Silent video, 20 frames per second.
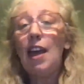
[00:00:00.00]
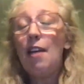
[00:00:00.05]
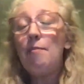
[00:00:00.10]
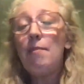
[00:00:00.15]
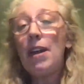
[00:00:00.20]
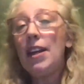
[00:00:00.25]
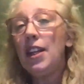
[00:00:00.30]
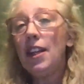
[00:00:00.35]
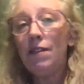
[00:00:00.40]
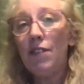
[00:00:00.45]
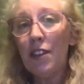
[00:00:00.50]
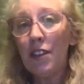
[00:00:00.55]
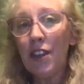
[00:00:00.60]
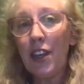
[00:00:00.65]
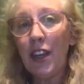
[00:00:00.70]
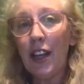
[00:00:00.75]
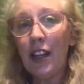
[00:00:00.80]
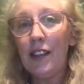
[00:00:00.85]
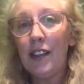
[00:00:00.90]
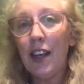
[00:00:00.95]
many of the
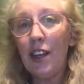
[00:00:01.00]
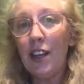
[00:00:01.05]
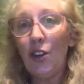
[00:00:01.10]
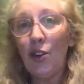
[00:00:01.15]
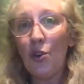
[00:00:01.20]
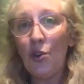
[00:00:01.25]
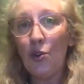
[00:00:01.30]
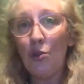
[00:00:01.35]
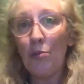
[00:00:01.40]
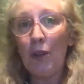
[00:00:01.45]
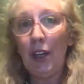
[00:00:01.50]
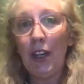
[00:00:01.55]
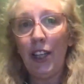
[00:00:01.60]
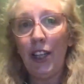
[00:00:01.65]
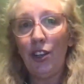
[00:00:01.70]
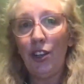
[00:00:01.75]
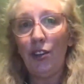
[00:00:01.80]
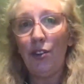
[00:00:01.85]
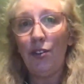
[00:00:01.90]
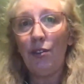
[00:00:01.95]
things that you'd normally
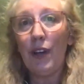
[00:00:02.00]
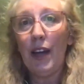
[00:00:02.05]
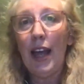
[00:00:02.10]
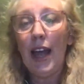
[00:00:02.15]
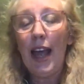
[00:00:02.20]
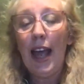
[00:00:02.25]
do.